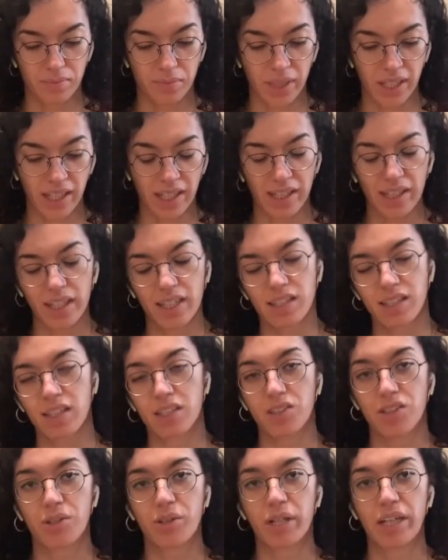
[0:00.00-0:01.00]
but I like to
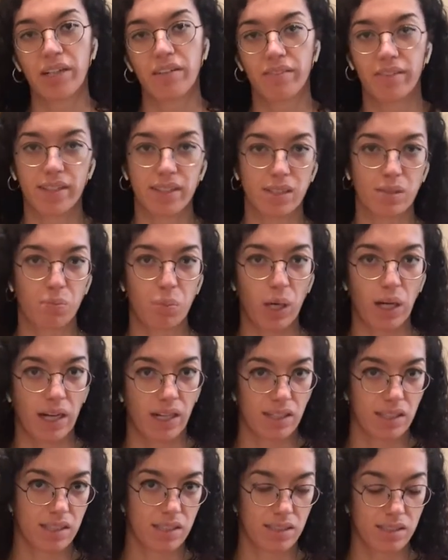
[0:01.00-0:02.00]
integrate this
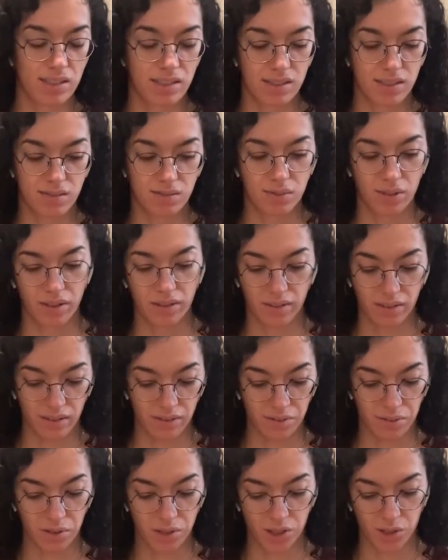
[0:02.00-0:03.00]
practice in with
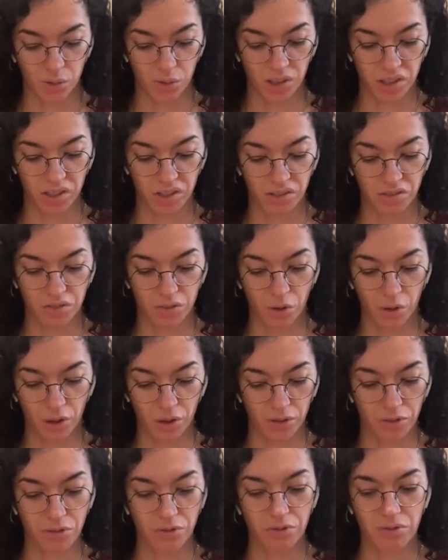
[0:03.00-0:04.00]
restorative
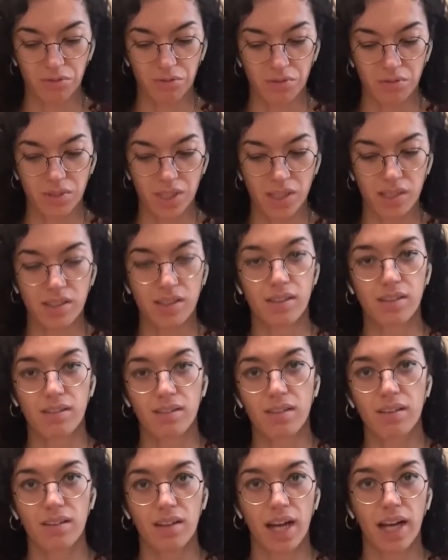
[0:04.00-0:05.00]
or
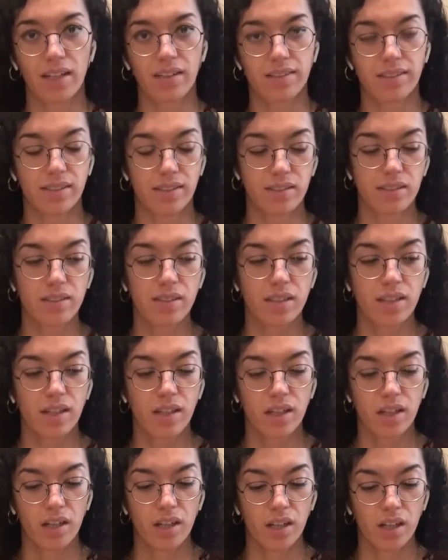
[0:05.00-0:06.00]
yin classes.
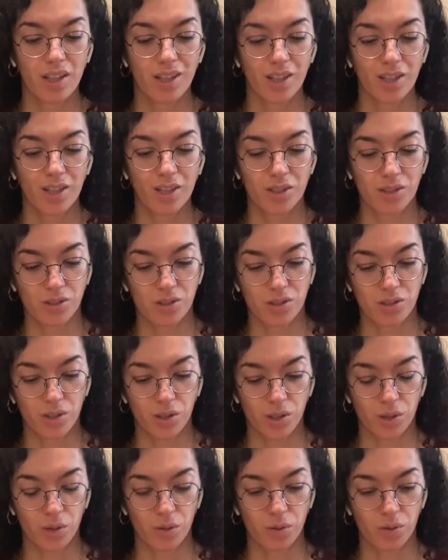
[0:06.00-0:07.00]

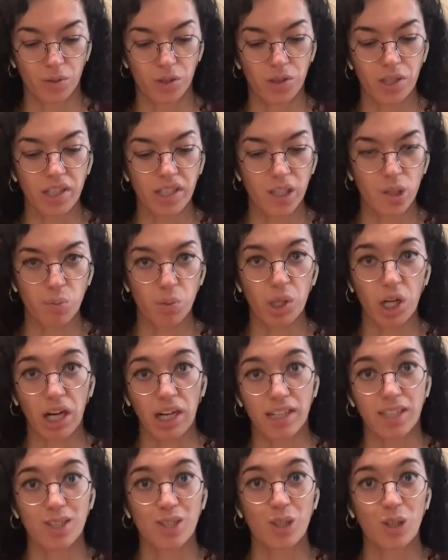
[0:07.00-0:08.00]
So you can keep your
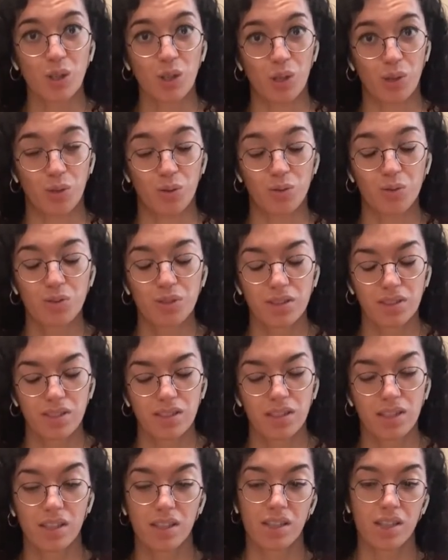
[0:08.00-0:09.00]
eyes closed
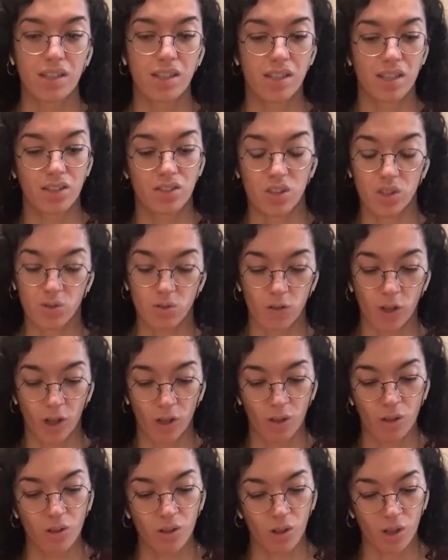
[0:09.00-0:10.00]
and just
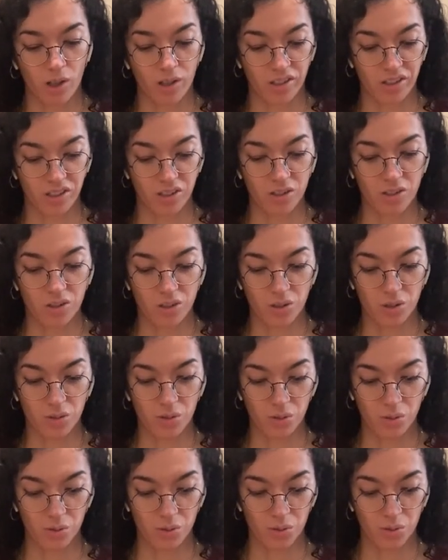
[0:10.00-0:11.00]
follow along
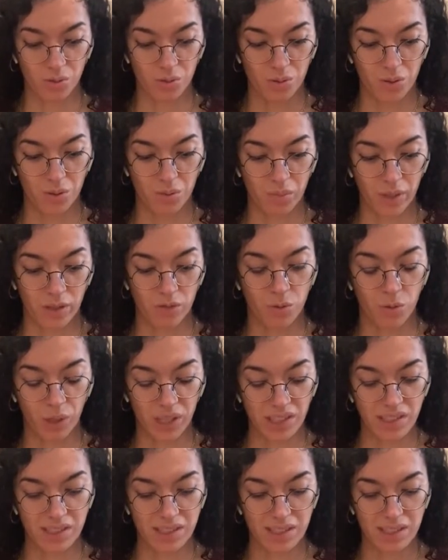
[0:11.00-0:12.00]
to my
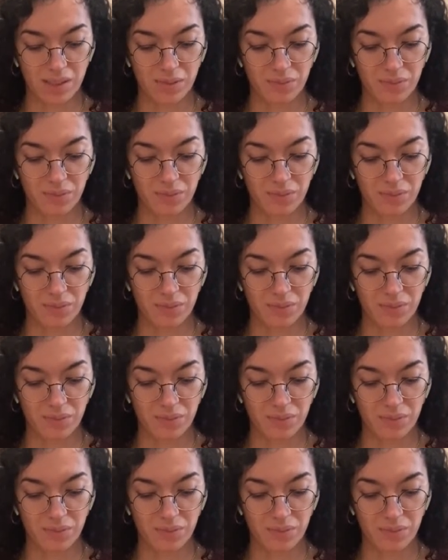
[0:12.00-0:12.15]
voice.